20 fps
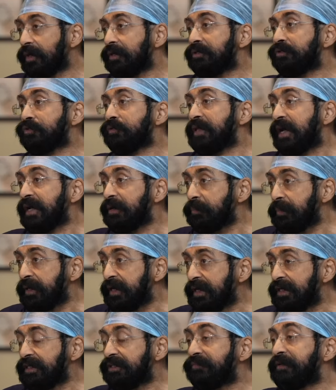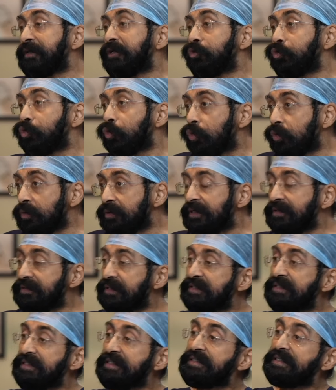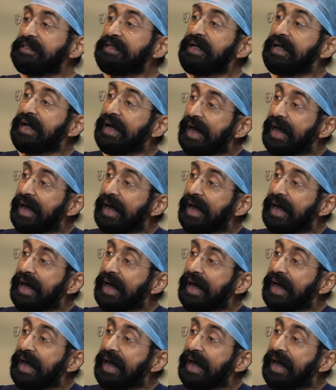So that means we know that this is a